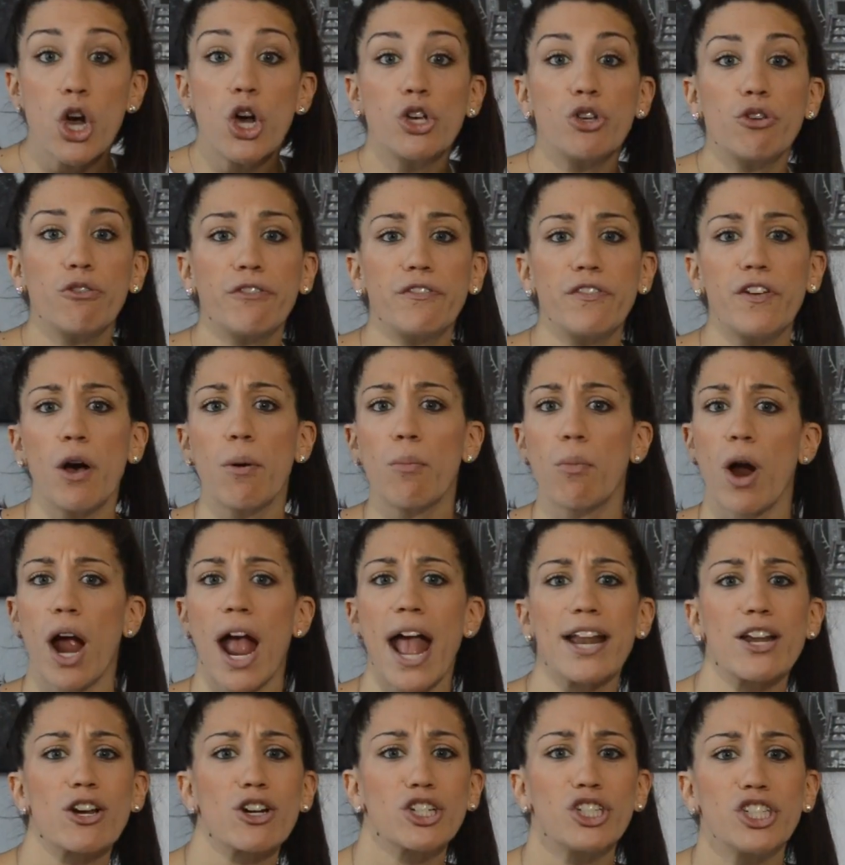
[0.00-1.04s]
you feel more
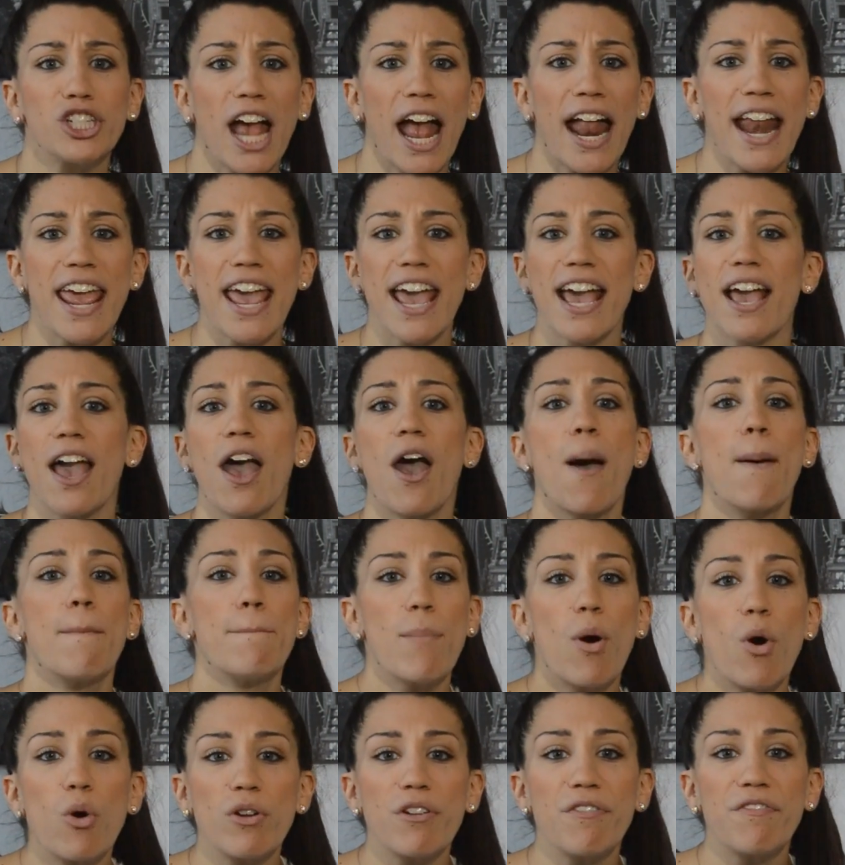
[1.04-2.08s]
energetic,
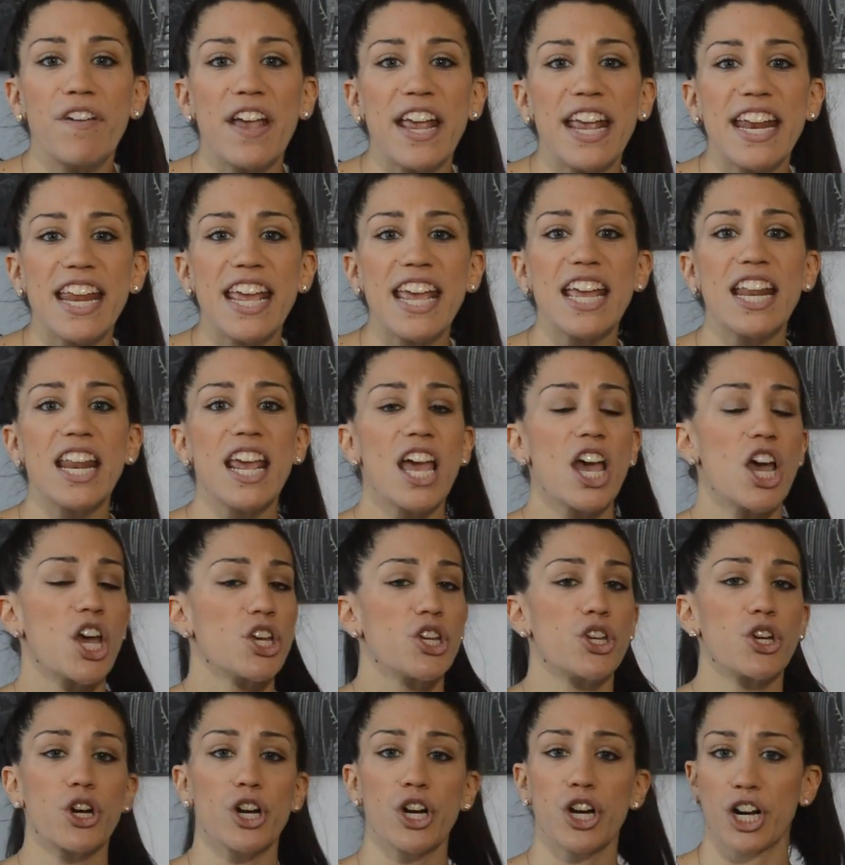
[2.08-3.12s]
motivated,
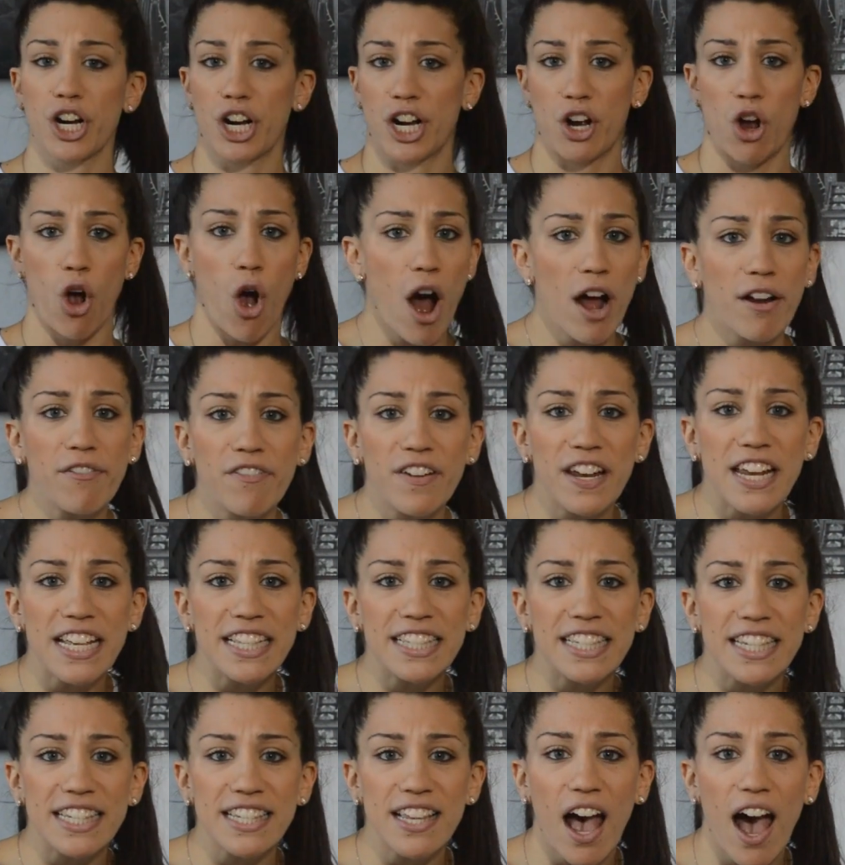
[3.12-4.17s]
your
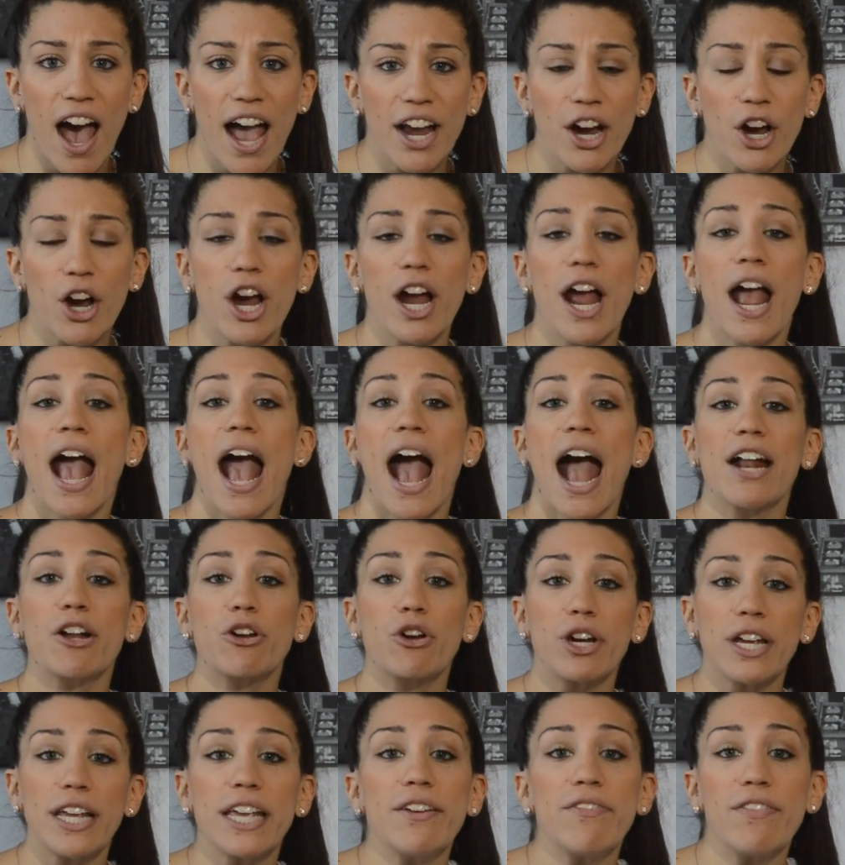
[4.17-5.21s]
confidence is higher, and
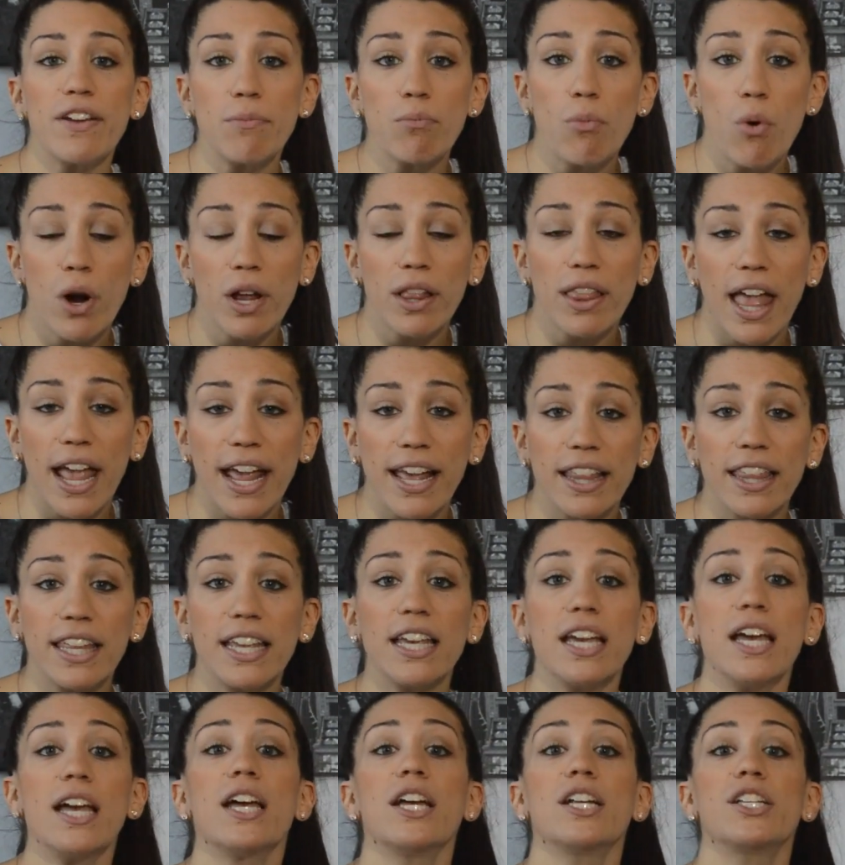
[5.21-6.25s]
you're even more
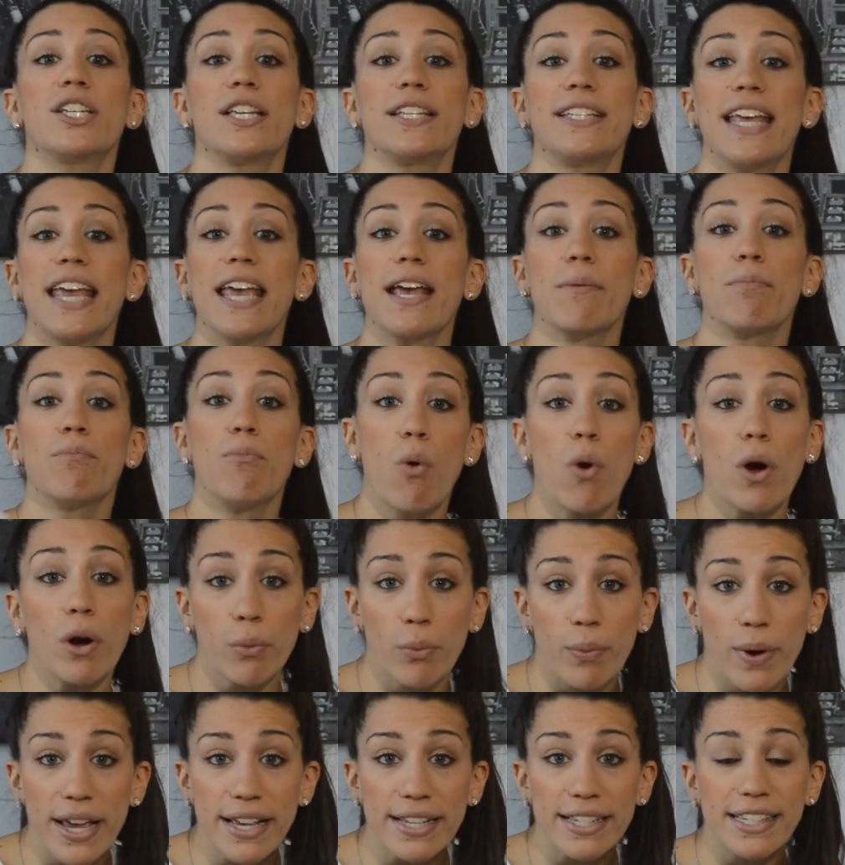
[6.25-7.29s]
likely to take
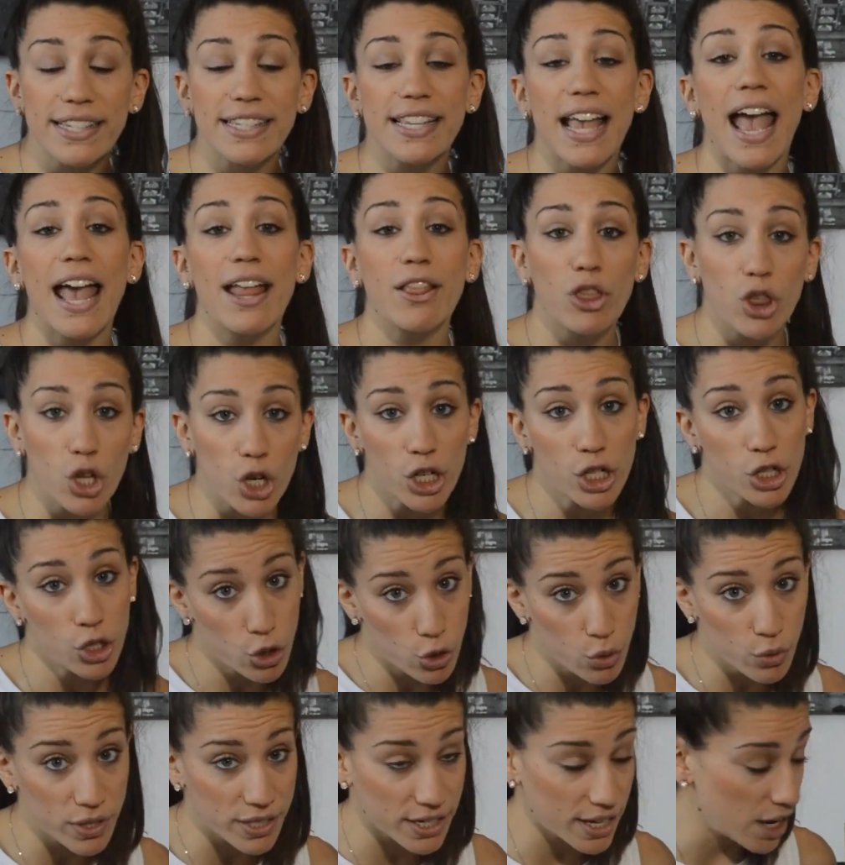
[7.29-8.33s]
more risks and learn
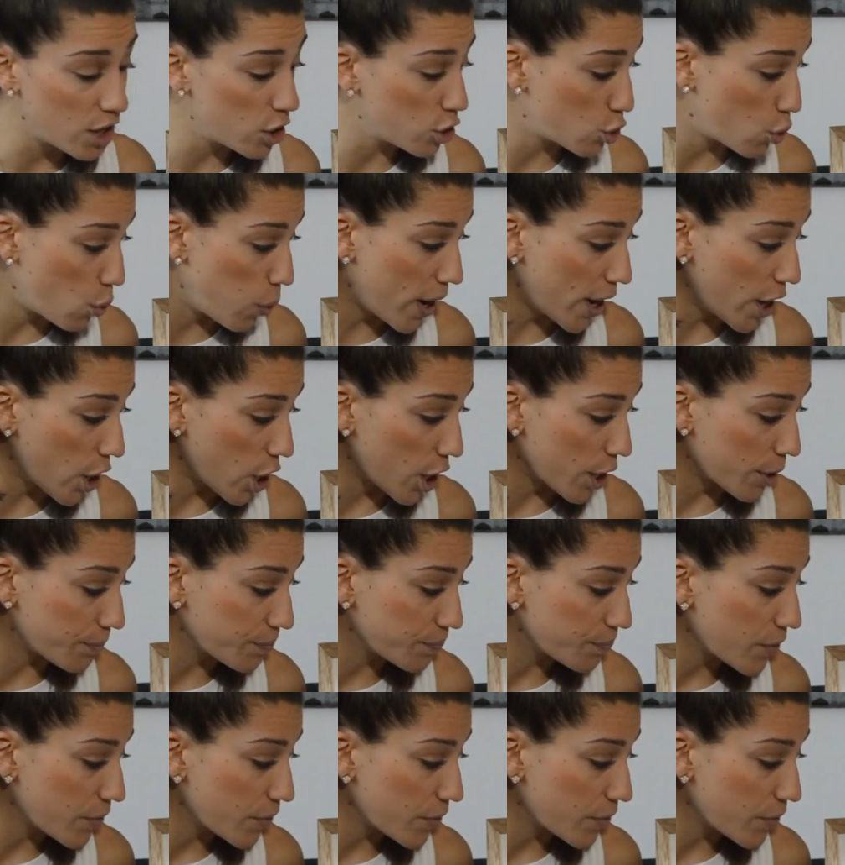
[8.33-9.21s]
new skills quicker.